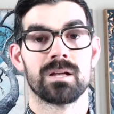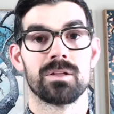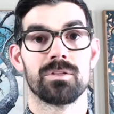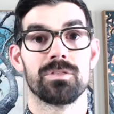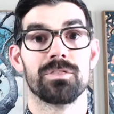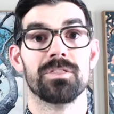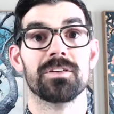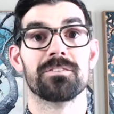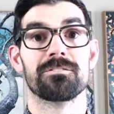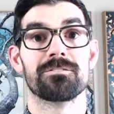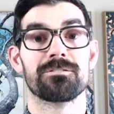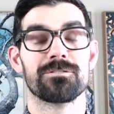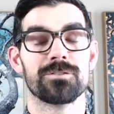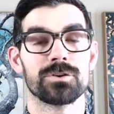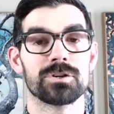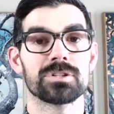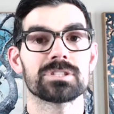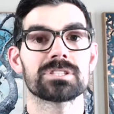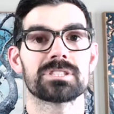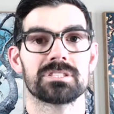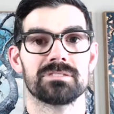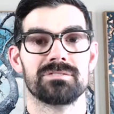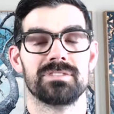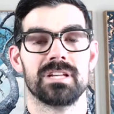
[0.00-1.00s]
The
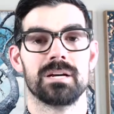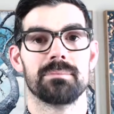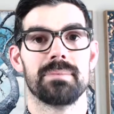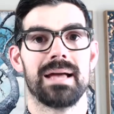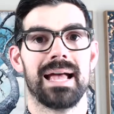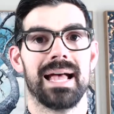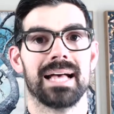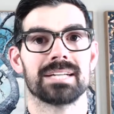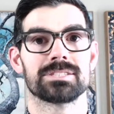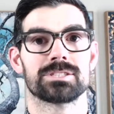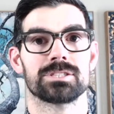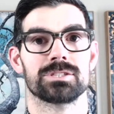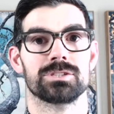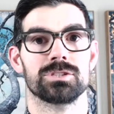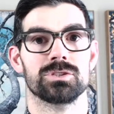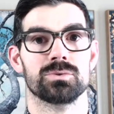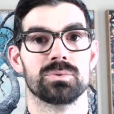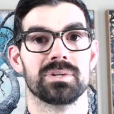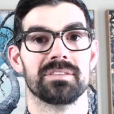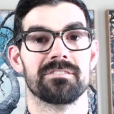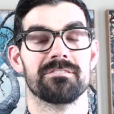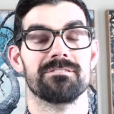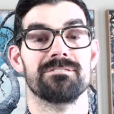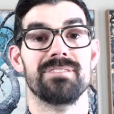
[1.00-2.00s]
first of them has to do
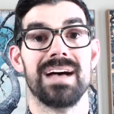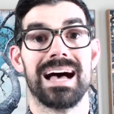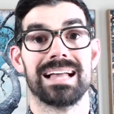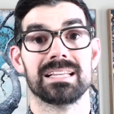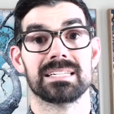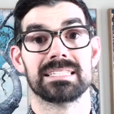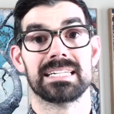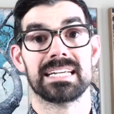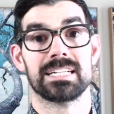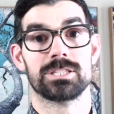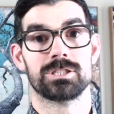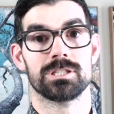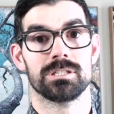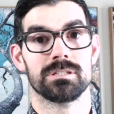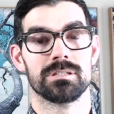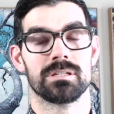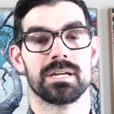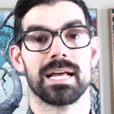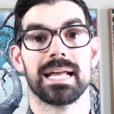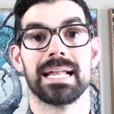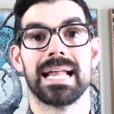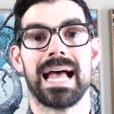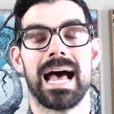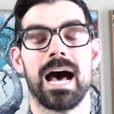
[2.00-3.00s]
with validation
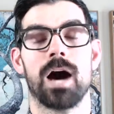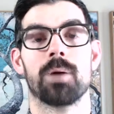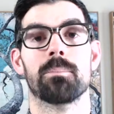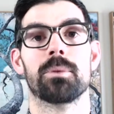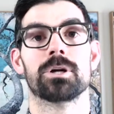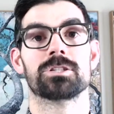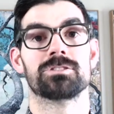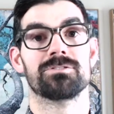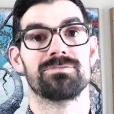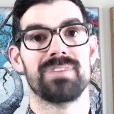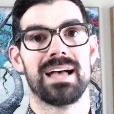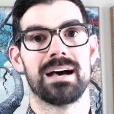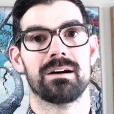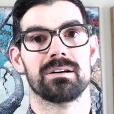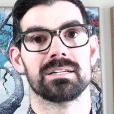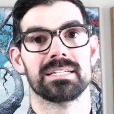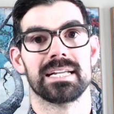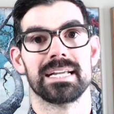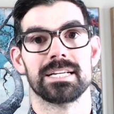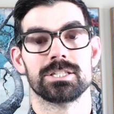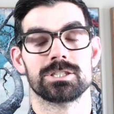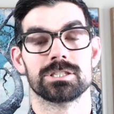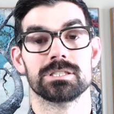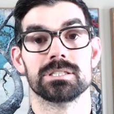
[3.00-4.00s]
and how much
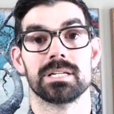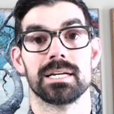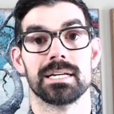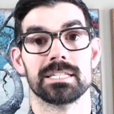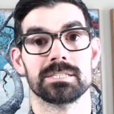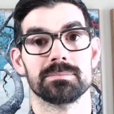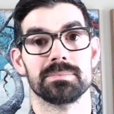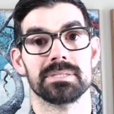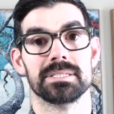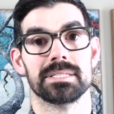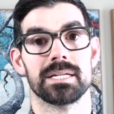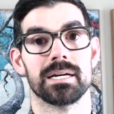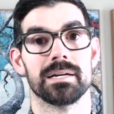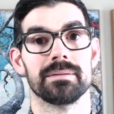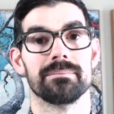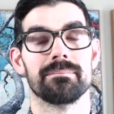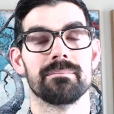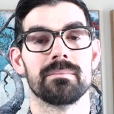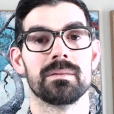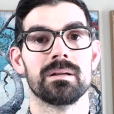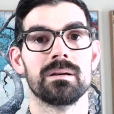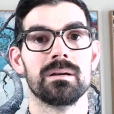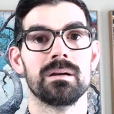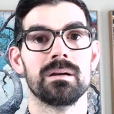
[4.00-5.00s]
validation has been done.
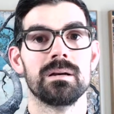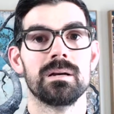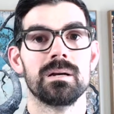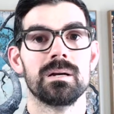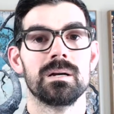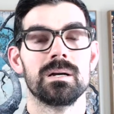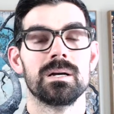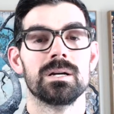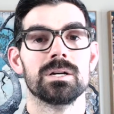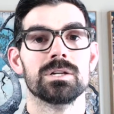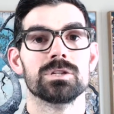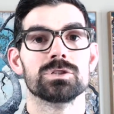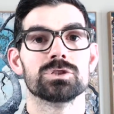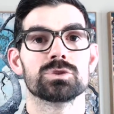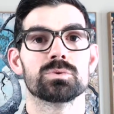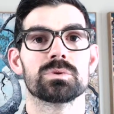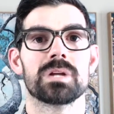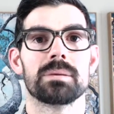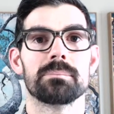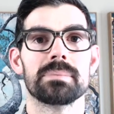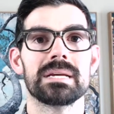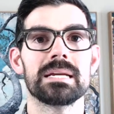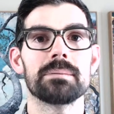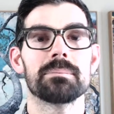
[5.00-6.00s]
So what I
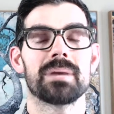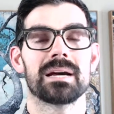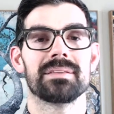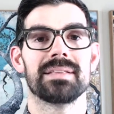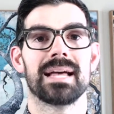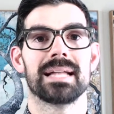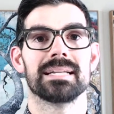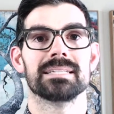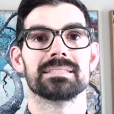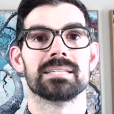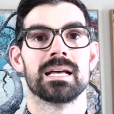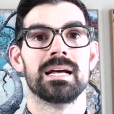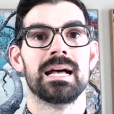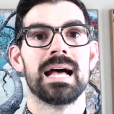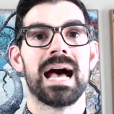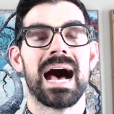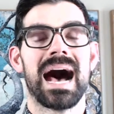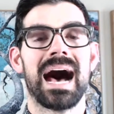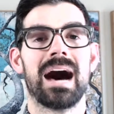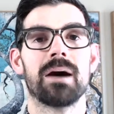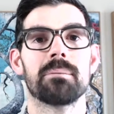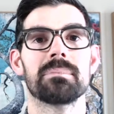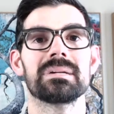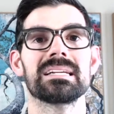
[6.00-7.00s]
mean by that is
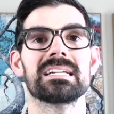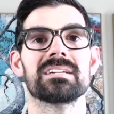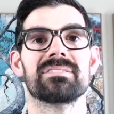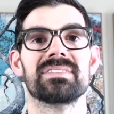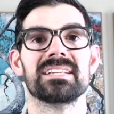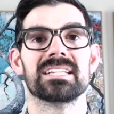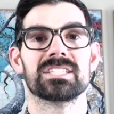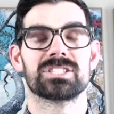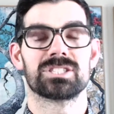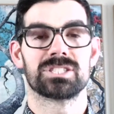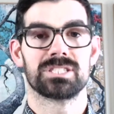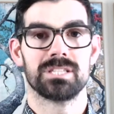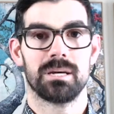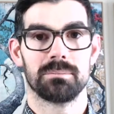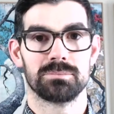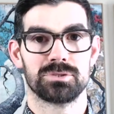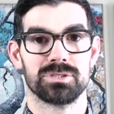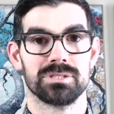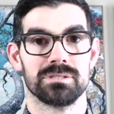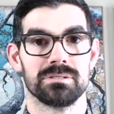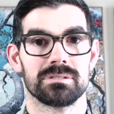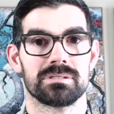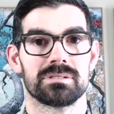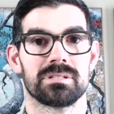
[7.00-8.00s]
how many of the
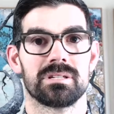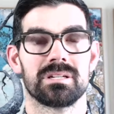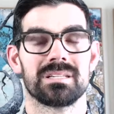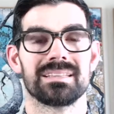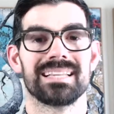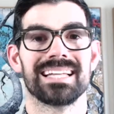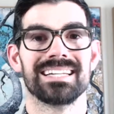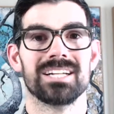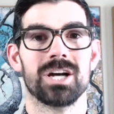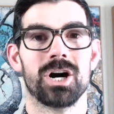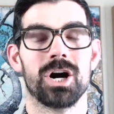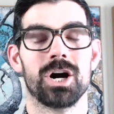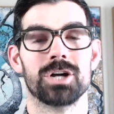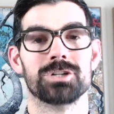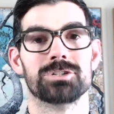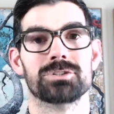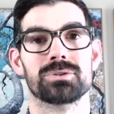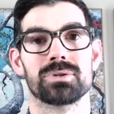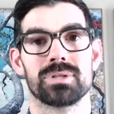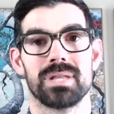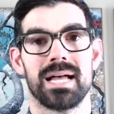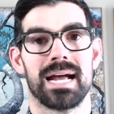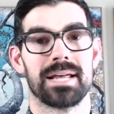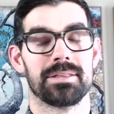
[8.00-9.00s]
assumptions that
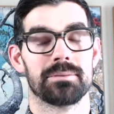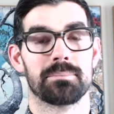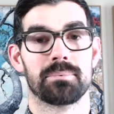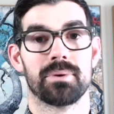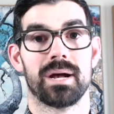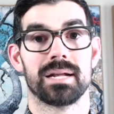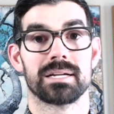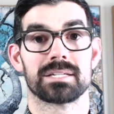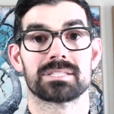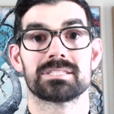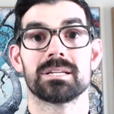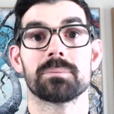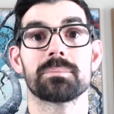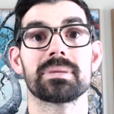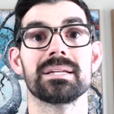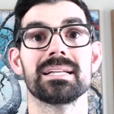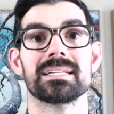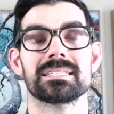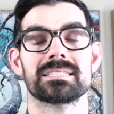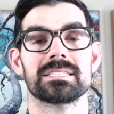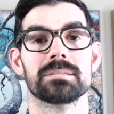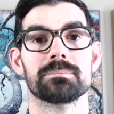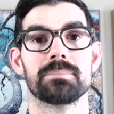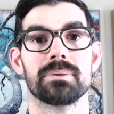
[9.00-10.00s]
underlie the product, something as
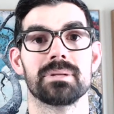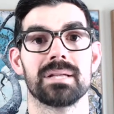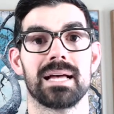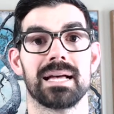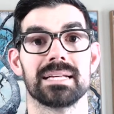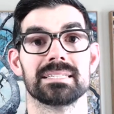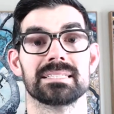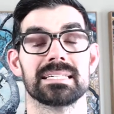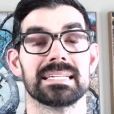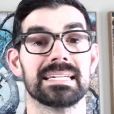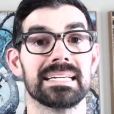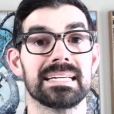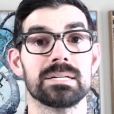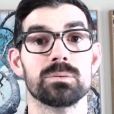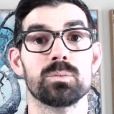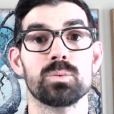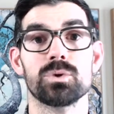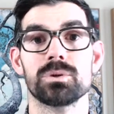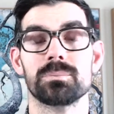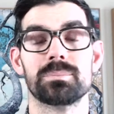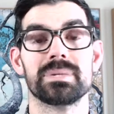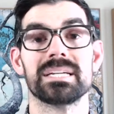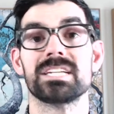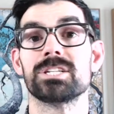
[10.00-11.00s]
simple as it
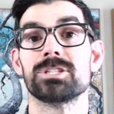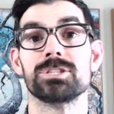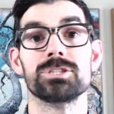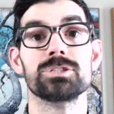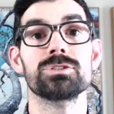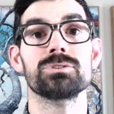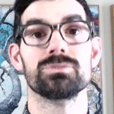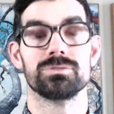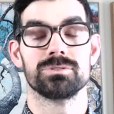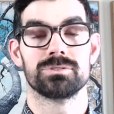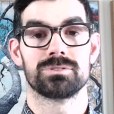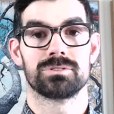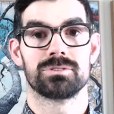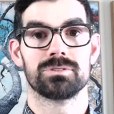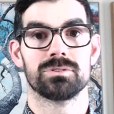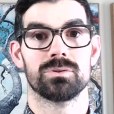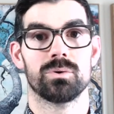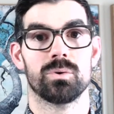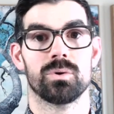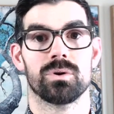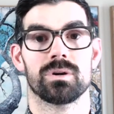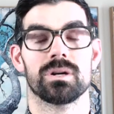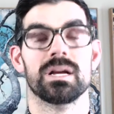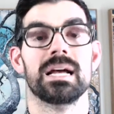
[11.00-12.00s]
will be used,
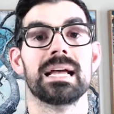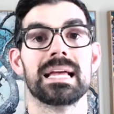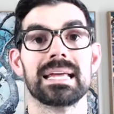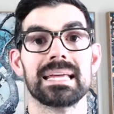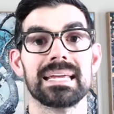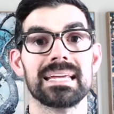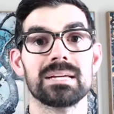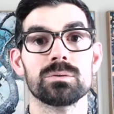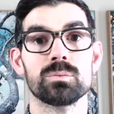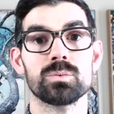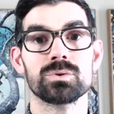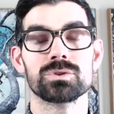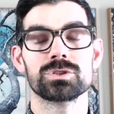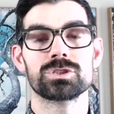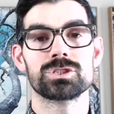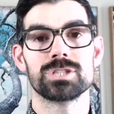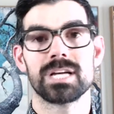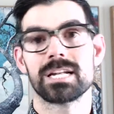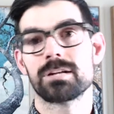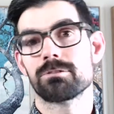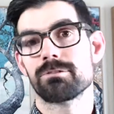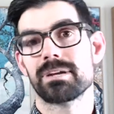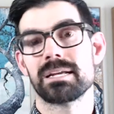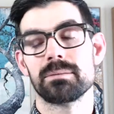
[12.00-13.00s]
or it will
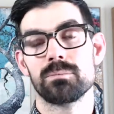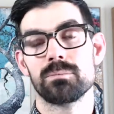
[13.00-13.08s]
generate